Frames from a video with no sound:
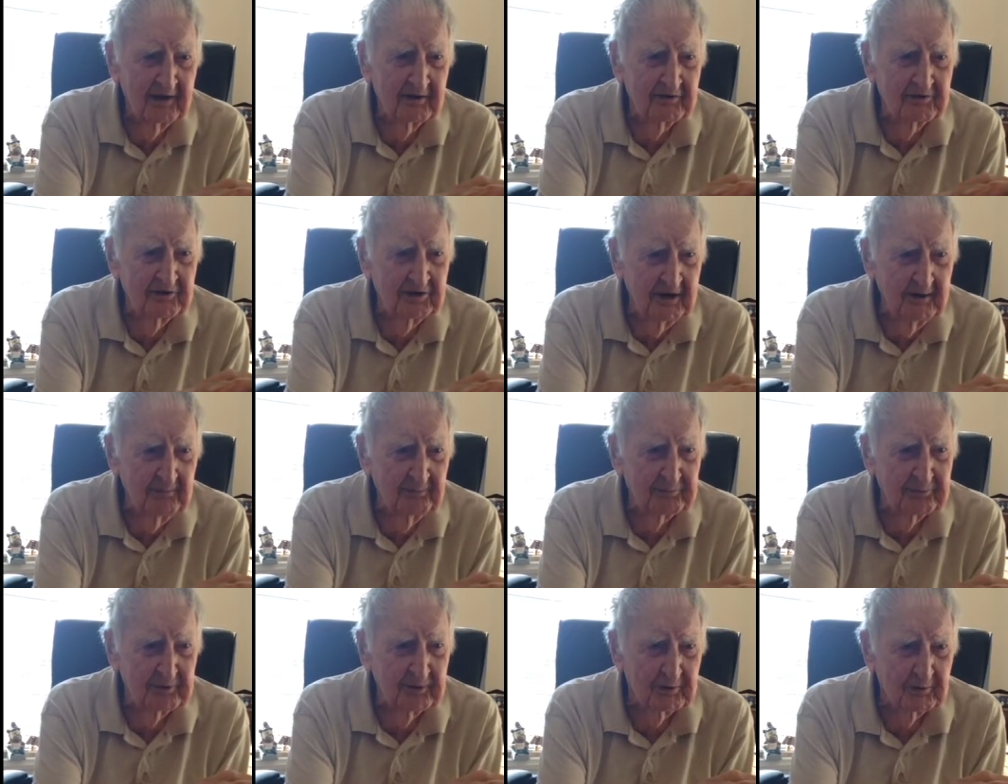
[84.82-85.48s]

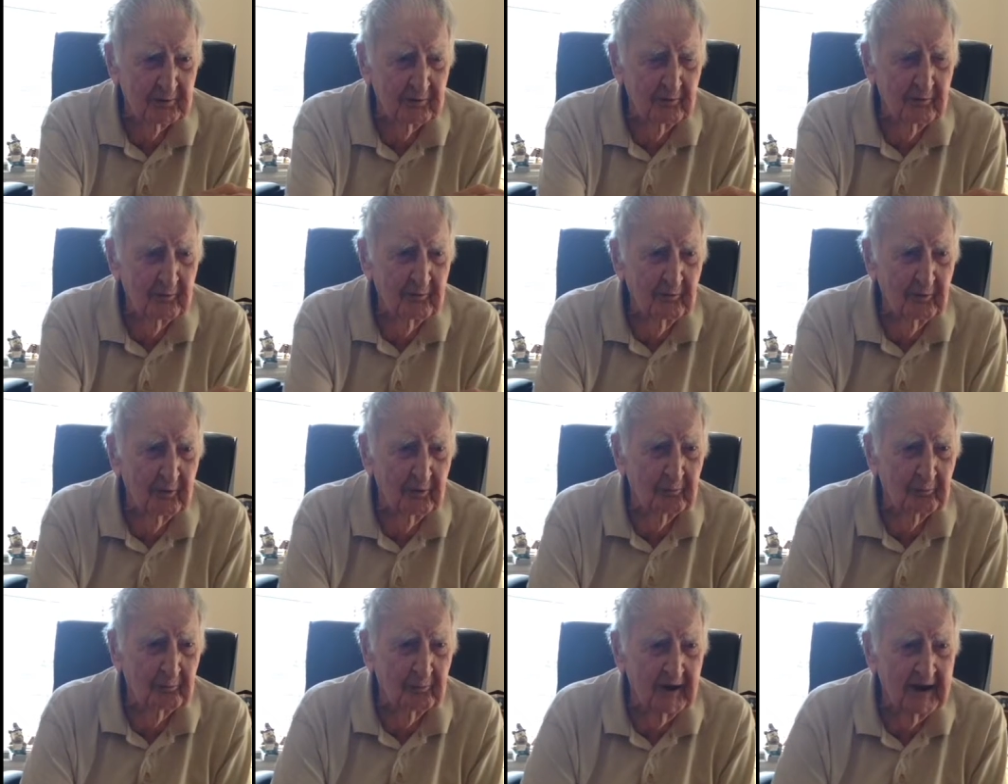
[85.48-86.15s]
Tipton
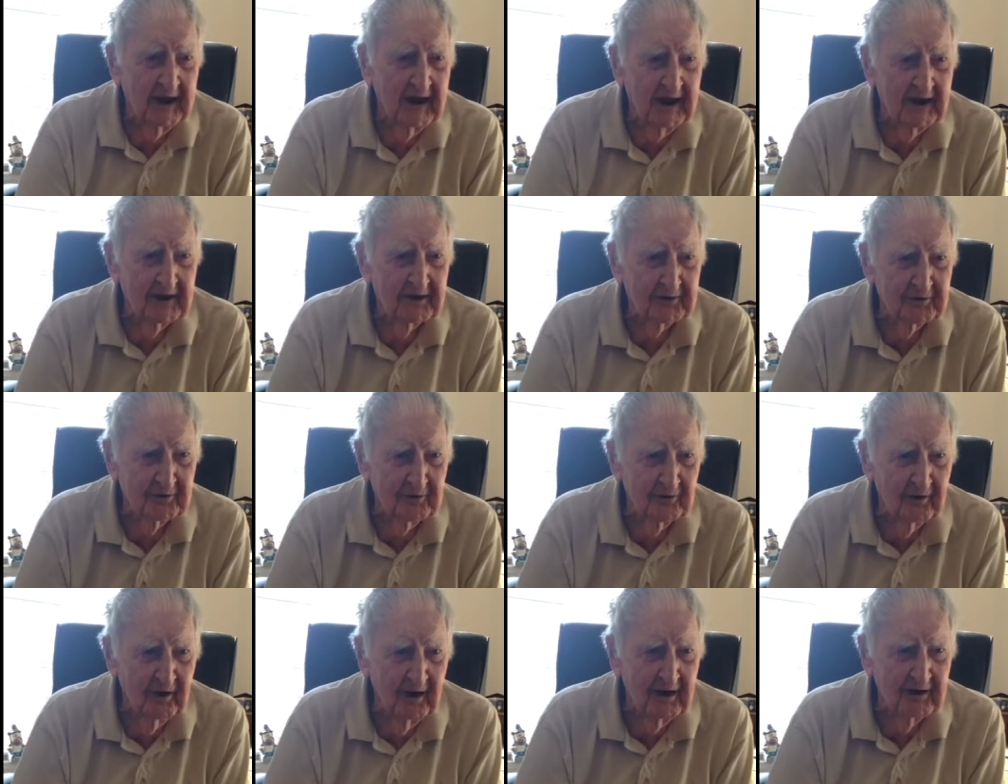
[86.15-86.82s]
when we had the
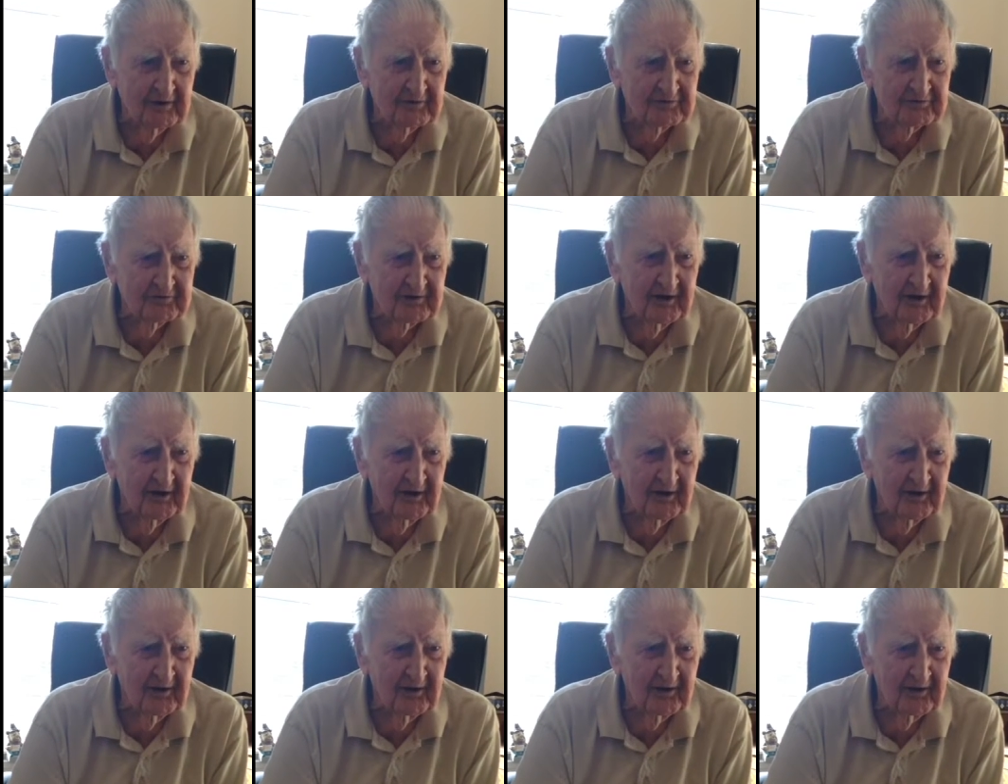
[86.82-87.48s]
garage
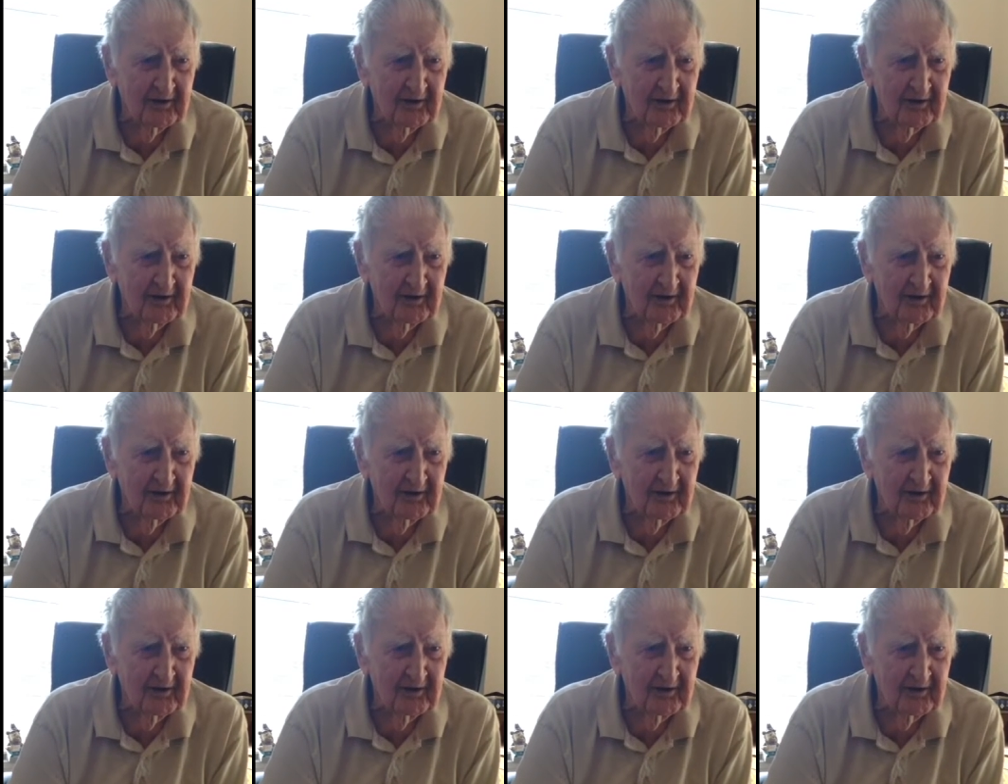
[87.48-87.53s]
there.